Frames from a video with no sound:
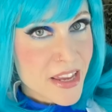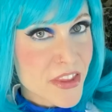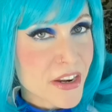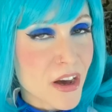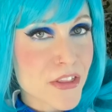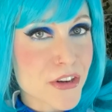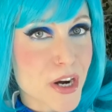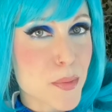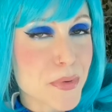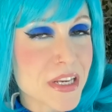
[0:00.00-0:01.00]
And then other
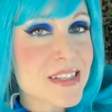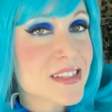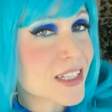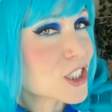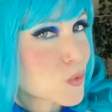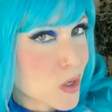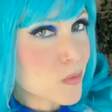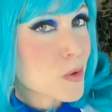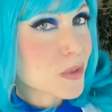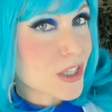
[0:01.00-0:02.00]
companies, such as one
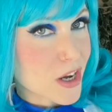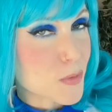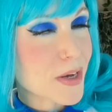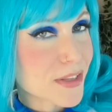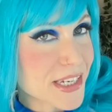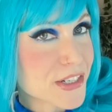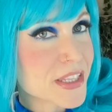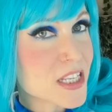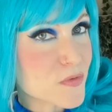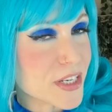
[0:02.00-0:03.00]
we will talk about later in
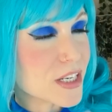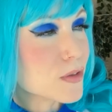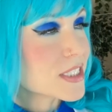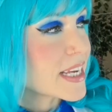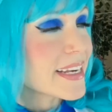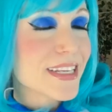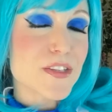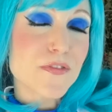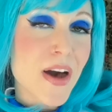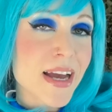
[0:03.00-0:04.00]
this video, say it is
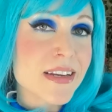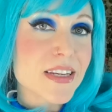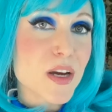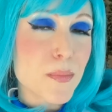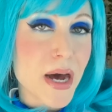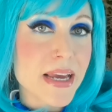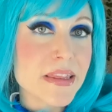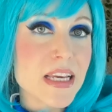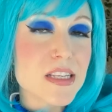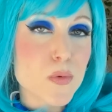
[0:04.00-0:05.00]
fine to combine
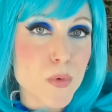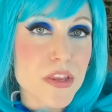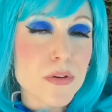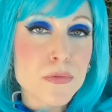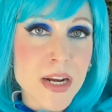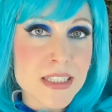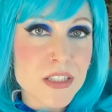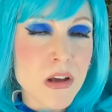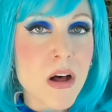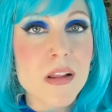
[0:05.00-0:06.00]
this with
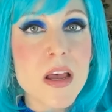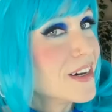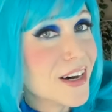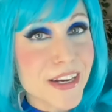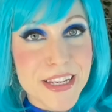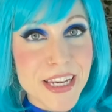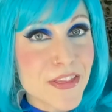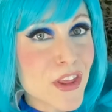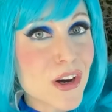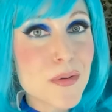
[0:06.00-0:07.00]
retinol. Again
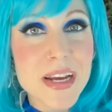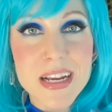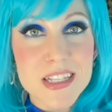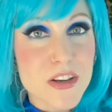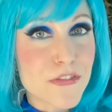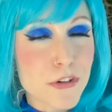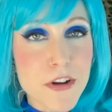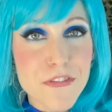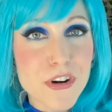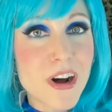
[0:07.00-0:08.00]
though, it's a
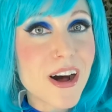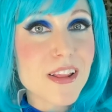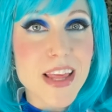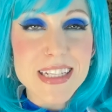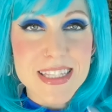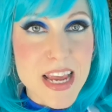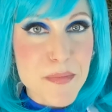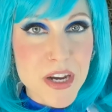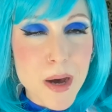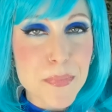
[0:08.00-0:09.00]
free-for-all. That same
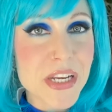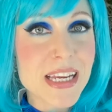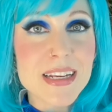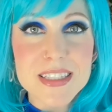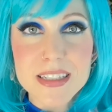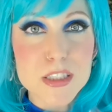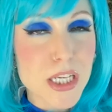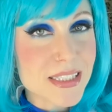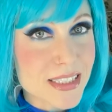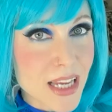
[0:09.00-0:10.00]
company
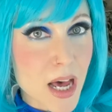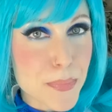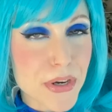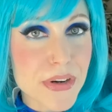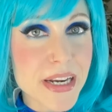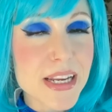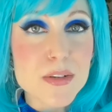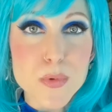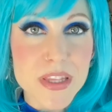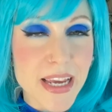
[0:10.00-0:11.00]
suggests not pairing it
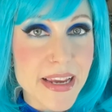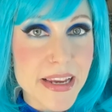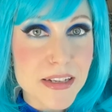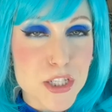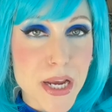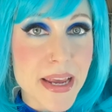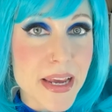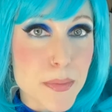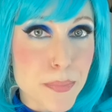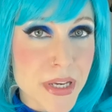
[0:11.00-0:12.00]
with AHA
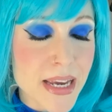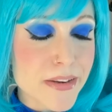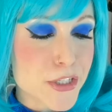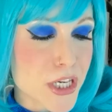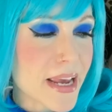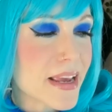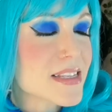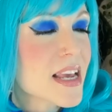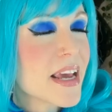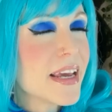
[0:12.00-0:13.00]
and
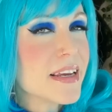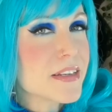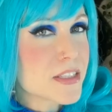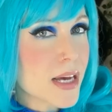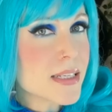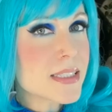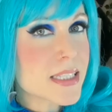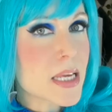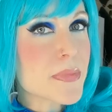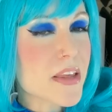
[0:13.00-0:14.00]
BHAs. It does
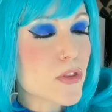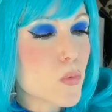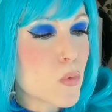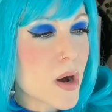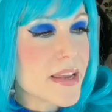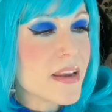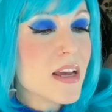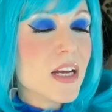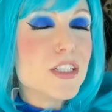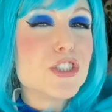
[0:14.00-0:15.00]
seem that the one
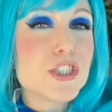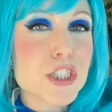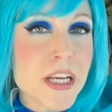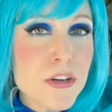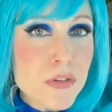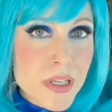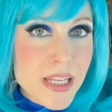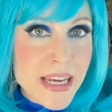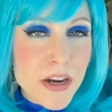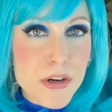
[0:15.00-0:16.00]

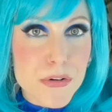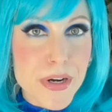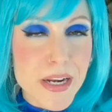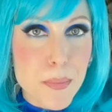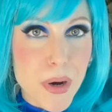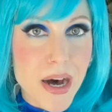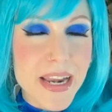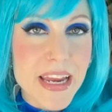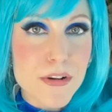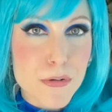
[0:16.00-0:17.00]
generally agreed upon
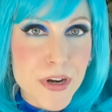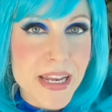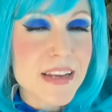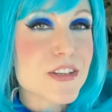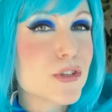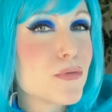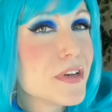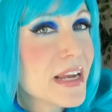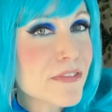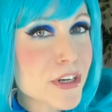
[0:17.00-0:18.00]
ingredient to
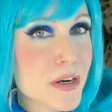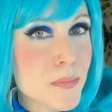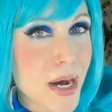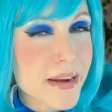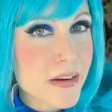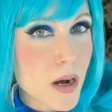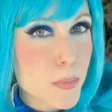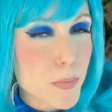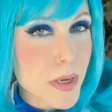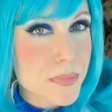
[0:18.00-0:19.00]
never combine
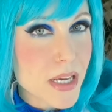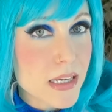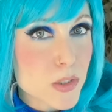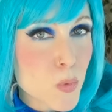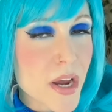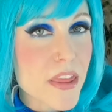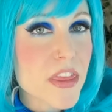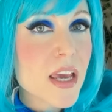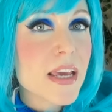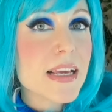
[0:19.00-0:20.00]
copper peptides with
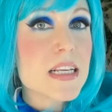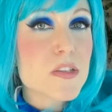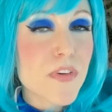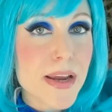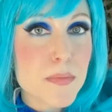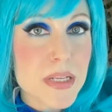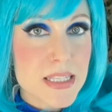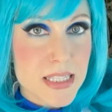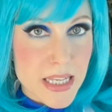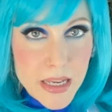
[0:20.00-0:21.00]
is vitamin
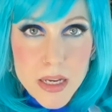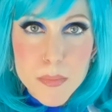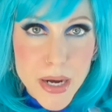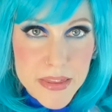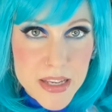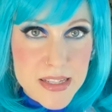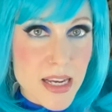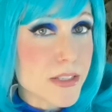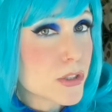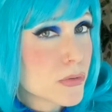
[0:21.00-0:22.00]
C. And by this,
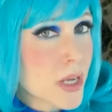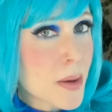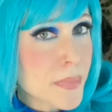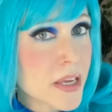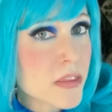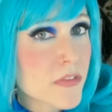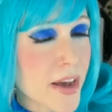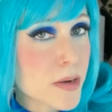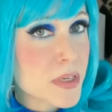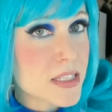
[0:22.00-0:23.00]
I do not mean the
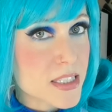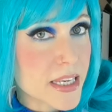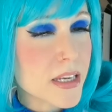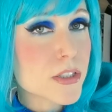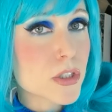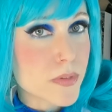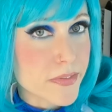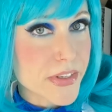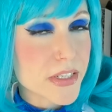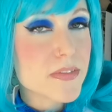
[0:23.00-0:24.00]
vitamin C
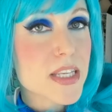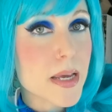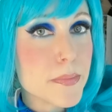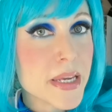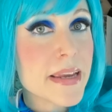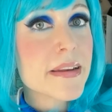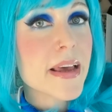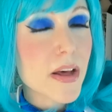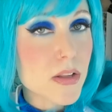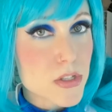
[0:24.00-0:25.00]
derivatives, I mean
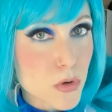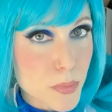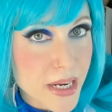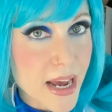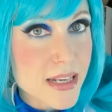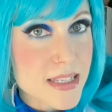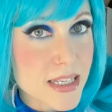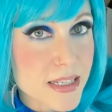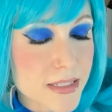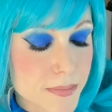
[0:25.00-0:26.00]
L-ascorbic
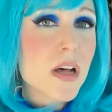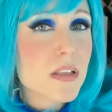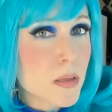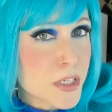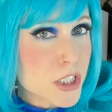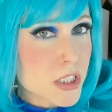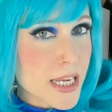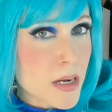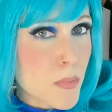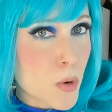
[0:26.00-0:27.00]
acid. Let me just
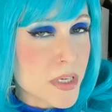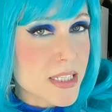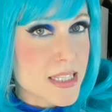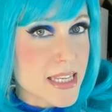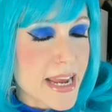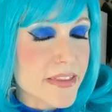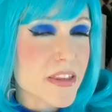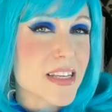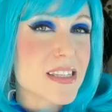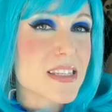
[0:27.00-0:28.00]
take a moment to say that
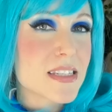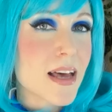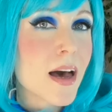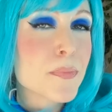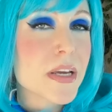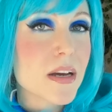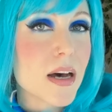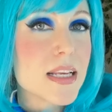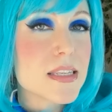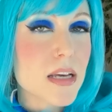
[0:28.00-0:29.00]
this is not
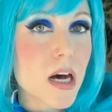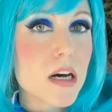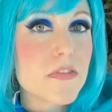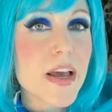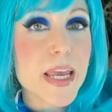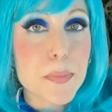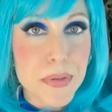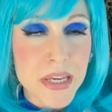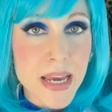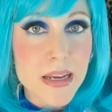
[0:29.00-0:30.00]
because of a
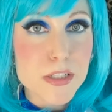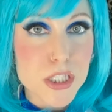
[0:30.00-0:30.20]
pH